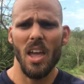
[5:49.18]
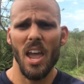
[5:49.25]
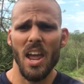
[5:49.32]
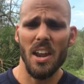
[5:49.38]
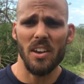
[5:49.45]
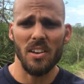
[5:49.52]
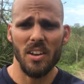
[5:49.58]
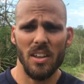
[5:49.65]

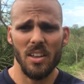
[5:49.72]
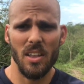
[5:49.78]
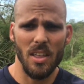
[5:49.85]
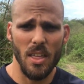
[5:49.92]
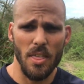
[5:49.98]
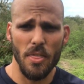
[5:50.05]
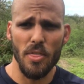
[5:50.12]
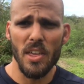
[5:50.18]
And
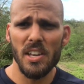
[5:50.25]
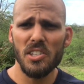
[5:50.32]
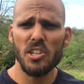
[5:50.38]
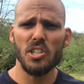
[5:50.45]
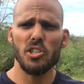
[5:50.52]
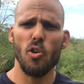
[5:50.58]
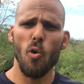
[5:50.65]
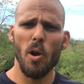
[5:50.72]
this
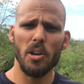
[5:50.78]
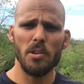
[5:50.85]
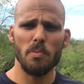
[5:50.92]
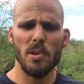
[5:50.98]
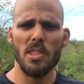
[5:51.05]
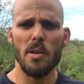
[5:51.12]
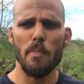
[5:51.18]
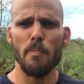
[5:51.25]
is going to
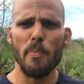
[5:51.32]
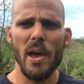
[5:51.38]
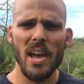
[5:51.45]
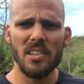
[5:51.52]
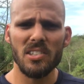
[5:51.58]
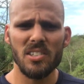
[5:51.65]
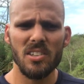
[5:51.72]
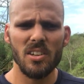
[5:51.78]
be the
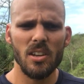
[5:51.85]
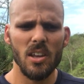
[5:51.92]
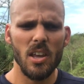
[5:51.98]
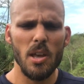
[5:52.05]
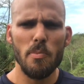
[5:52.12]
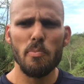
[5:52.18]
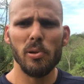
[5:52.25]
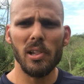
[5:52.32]
best
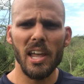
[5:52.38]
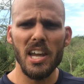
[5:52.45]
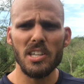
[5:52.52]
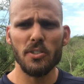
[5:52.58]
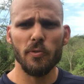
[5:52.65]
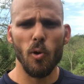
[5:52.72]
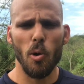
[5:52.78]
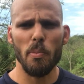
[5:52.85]

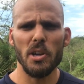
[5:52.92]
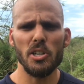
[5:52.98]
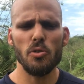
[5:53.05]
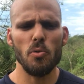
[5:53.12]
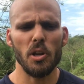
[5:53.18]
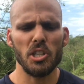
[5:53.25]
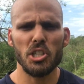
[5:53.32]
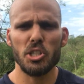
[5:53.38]
place for me
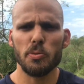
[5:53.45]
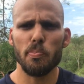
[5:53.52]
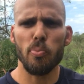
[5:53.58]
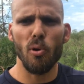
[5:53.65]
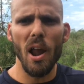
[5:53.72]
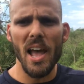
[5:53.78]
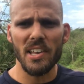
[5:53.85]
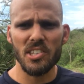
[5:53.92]
to
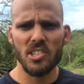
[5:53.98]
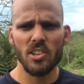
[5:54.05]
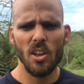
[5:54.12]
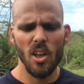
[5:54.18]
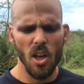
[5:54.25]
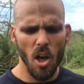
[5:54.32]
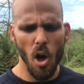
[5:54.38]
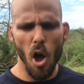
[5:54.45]
express
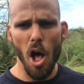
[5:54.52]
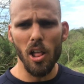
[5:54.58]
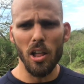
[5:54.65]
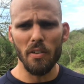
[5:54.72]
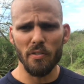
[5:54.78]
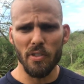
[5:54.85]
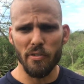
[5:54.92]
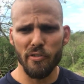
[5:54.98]

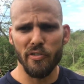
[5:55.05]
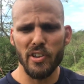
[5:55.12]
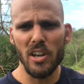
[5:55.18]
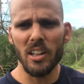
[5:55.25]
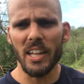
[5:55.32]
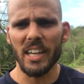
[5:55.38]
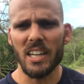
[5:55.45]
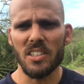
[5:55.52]
all of the
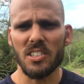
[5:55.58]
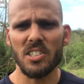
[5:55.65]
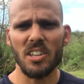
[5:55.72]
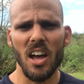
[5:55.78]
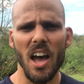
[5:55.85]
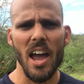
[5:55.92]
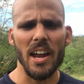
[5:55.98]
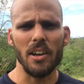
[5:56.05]
feeling
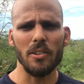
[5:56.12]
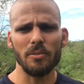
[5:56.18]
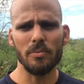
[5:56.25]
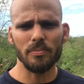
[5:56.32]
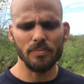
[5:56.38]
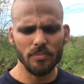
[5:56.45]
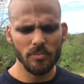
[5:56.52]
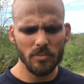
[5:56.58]
inside,
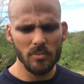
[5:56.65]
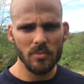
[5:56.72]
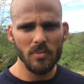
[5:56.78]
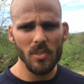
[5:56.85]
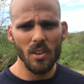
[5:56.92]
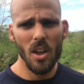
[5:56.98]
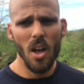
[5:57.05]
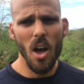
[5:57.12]

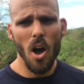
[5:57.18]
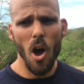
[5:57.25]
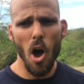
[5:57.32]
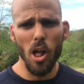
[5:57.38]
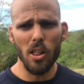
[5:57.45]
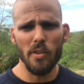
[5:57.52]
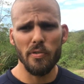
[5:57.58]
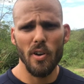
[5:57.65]

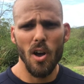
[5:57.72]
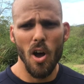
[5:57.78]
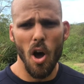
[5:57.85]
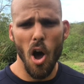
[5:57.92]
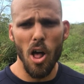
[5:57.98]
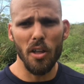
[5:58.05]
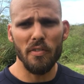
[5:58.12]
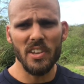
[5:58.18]
all
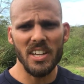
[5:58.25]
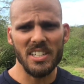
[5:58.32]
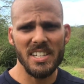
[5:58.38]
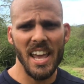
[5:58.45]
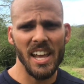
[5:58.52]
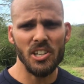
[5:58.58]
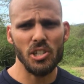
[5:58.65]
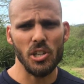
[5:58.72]
of the
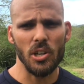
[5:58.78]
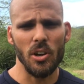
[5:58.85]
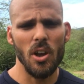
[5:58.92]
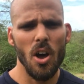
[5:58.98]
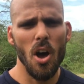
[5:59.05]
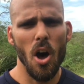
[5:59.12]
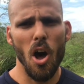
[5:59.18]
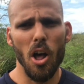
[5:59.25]
intention,
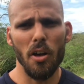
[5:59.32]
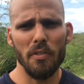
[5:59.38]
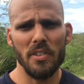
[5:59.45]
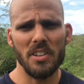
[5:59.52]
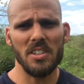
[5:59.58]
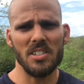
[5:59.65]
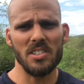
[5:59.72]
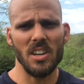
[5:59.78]
all of
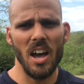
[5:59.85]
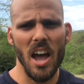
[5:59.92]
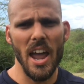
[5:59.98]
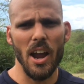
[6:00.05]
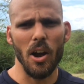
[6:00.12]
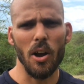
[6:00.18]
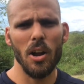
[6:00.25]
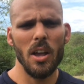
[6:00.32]
the
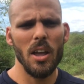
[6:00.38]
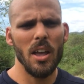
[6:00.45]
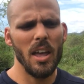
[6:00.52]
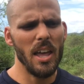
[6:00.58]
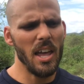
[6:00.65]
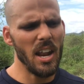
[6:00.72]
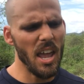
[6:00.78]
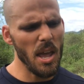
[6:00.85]
desire,
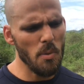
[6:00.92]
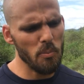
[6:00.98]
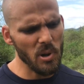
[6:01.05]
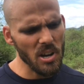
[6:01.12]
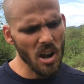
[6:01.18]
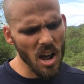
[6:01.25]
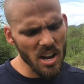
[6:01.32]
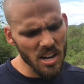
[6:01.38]

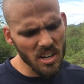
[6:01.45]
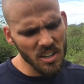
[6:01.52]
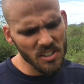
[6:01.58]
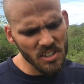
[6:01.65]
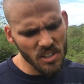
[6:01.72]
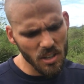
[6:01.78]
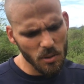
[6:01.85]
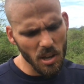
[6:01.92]
but not in
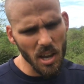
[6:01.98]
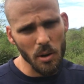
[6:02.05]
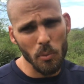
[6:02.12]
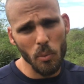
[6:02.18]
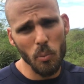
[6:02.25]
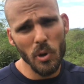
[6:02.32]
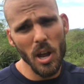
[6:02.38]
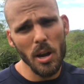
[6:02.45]

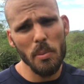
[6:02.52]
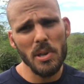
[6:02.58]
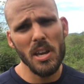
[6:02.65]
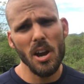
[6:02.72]
and we got to be